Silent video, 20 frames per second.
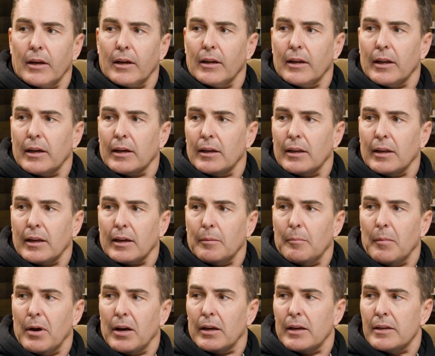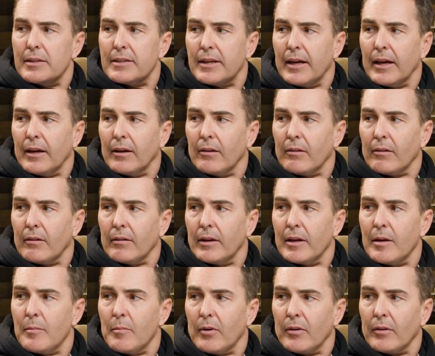Like a monkey's tail or a
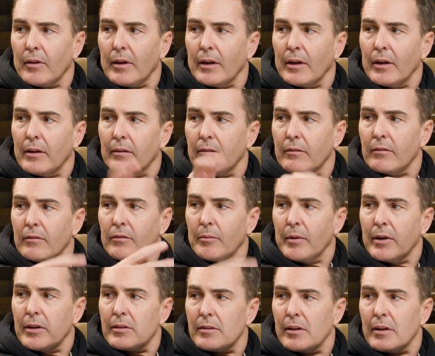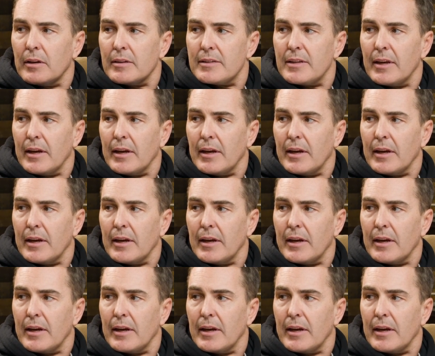lemur, like it swings on its